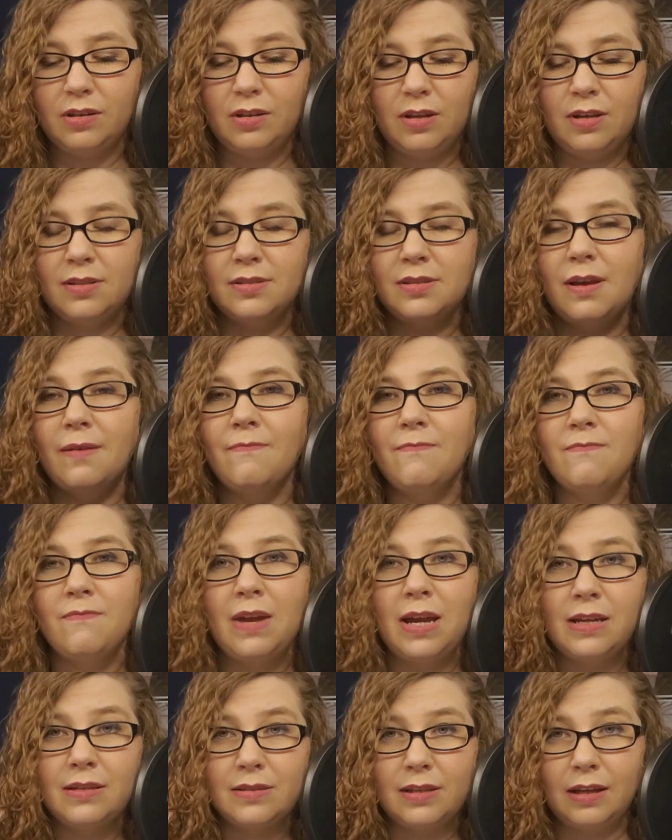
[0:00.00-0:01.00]
is
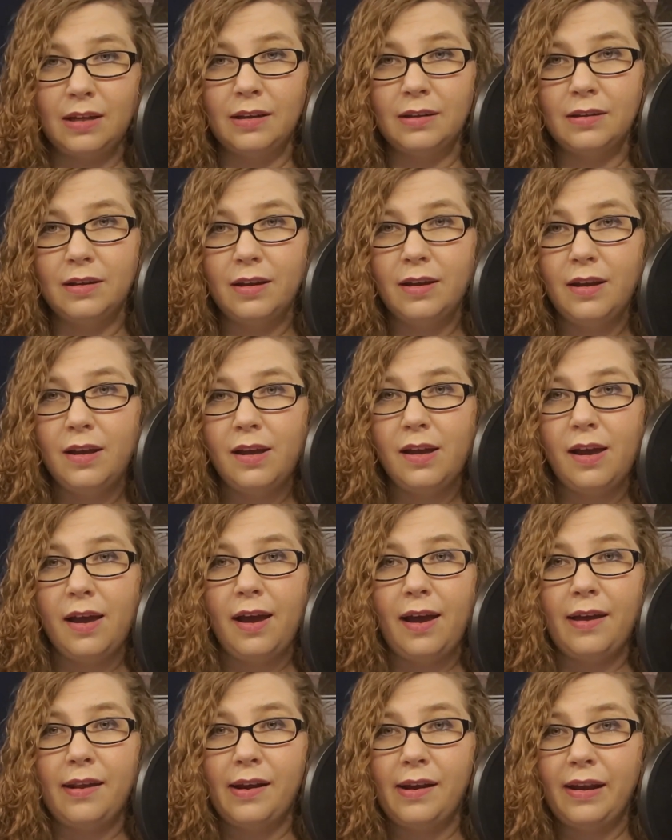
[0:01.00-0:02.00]
amazing,
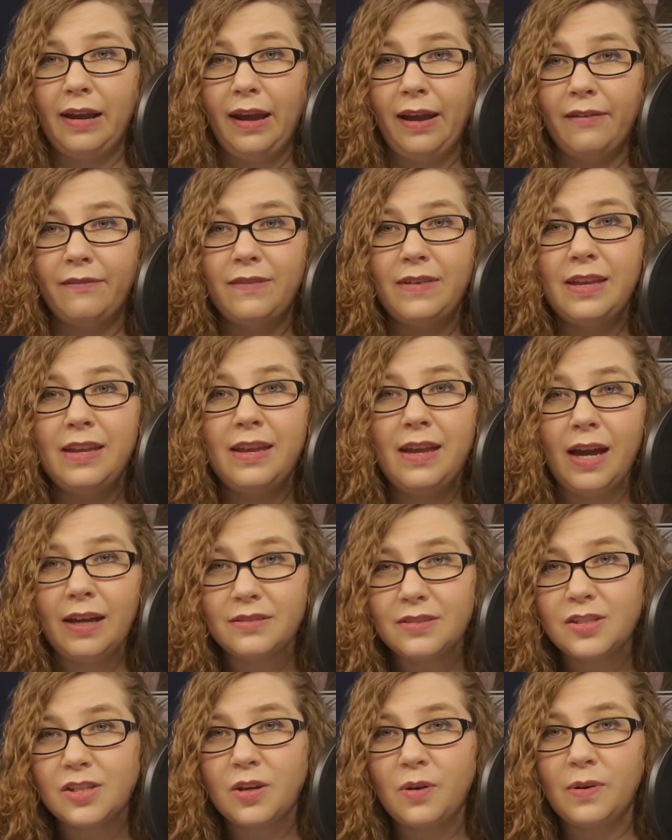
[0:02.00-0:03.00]
and I have
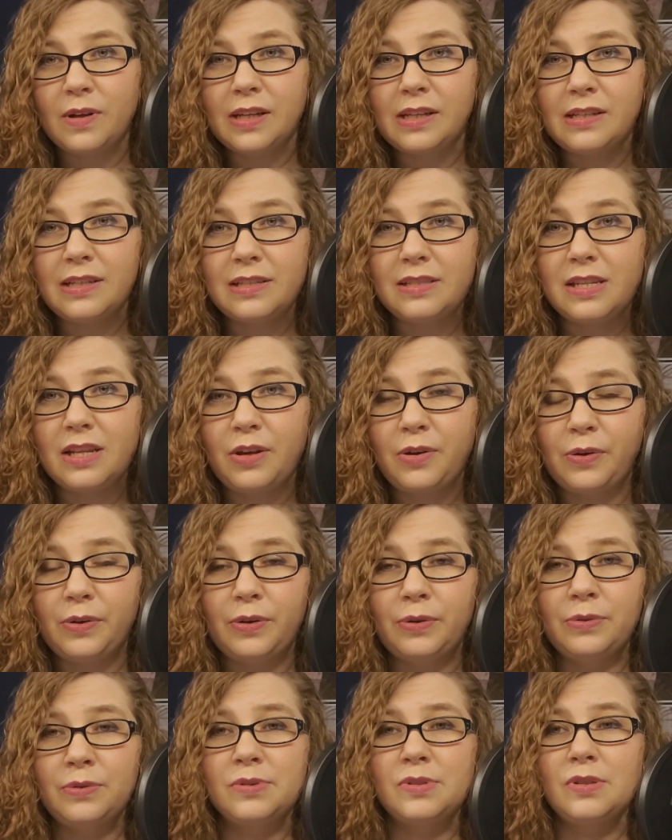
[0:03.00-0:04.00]
yet to go on a Disney
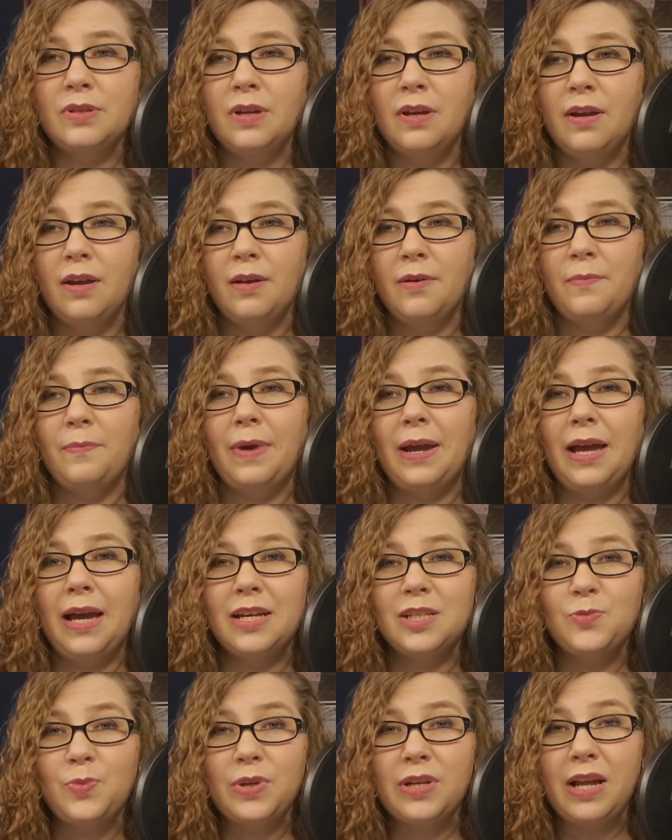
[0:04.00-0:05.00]
cruise. My
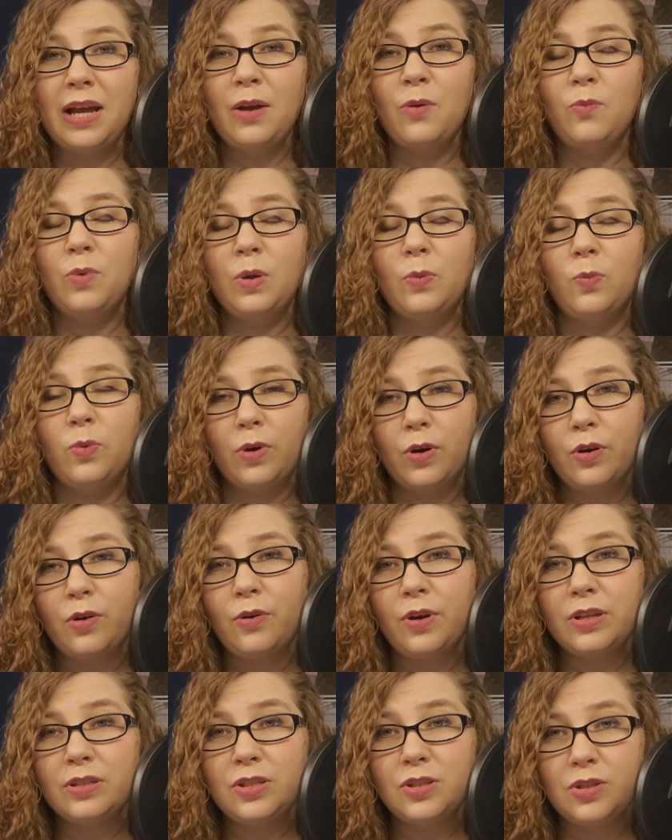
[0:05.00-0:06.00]
husband and I, we were
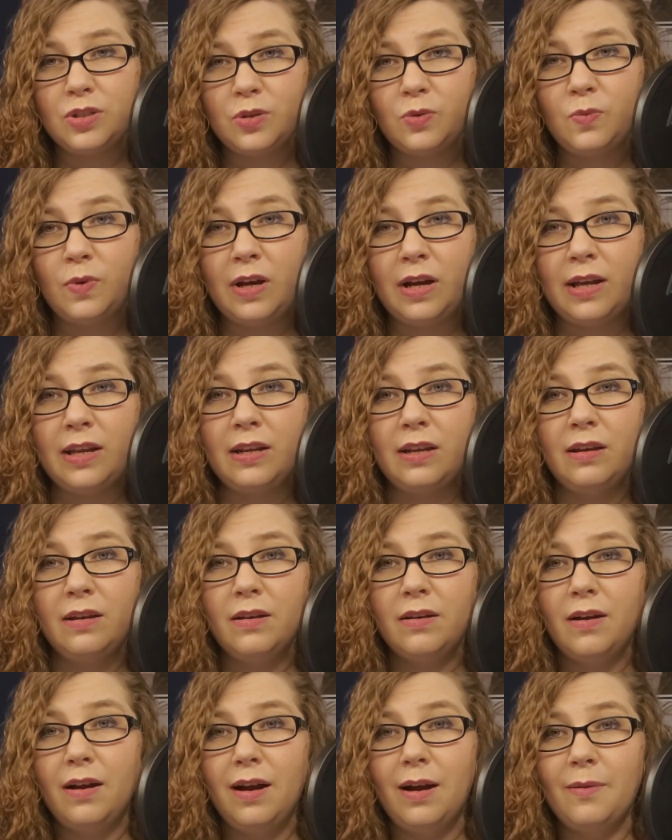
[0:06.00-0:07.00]
going to do one
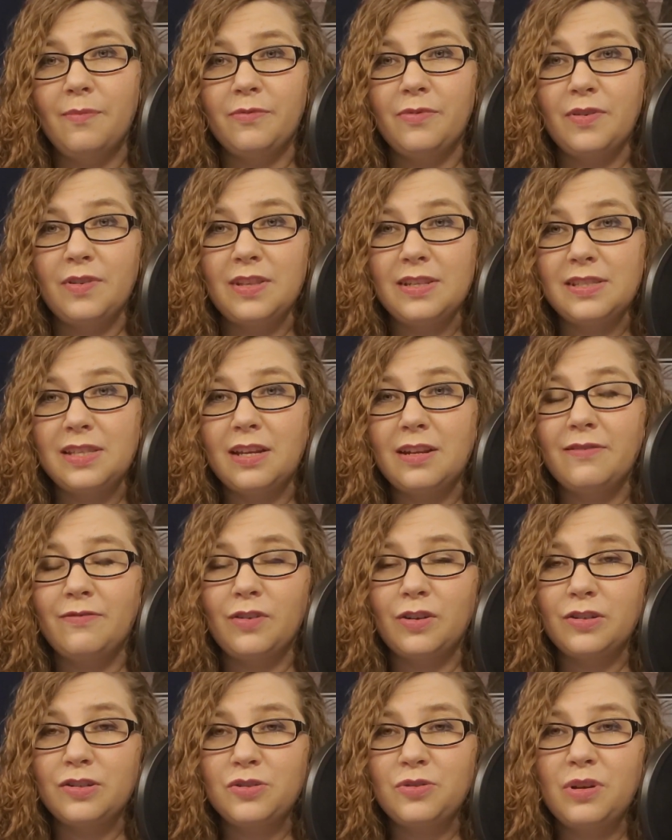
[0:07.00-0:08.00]
for this
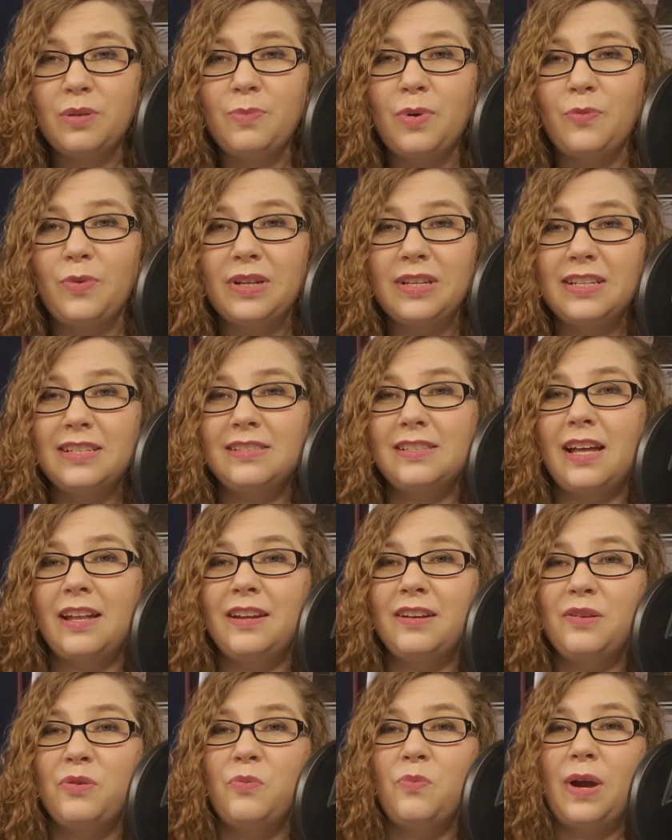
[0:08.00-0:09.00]
anniversary, but we
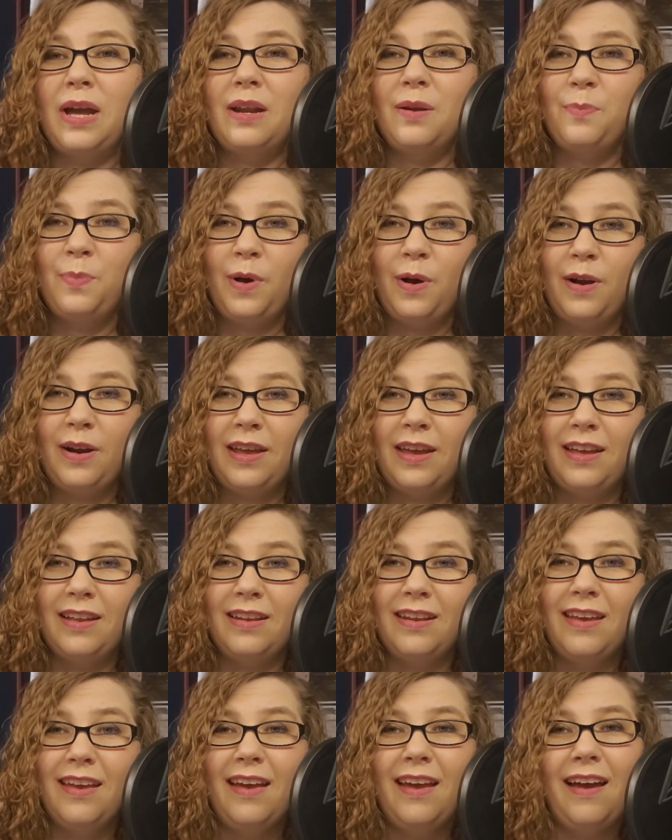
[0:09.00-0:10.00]
decided to wait upon it
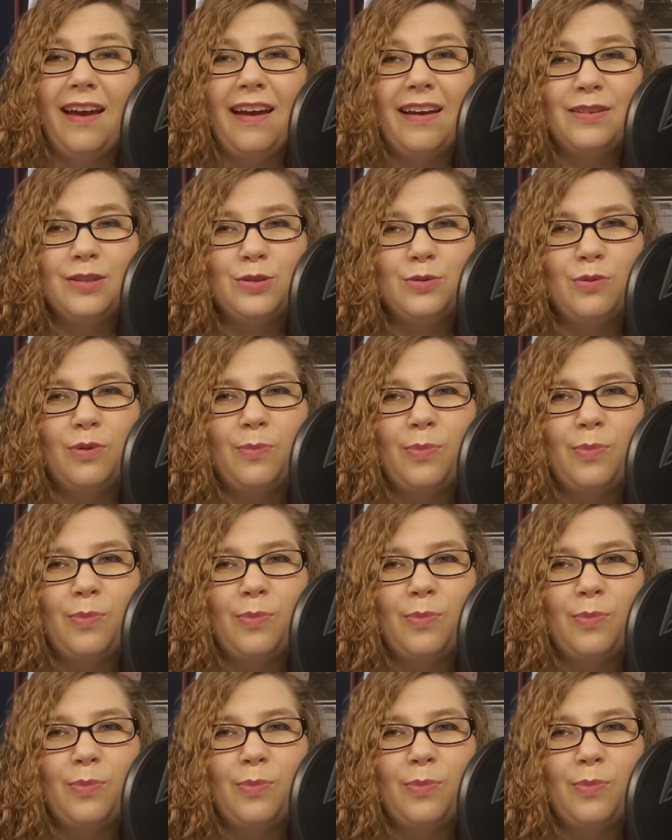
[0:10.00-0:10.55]
and do it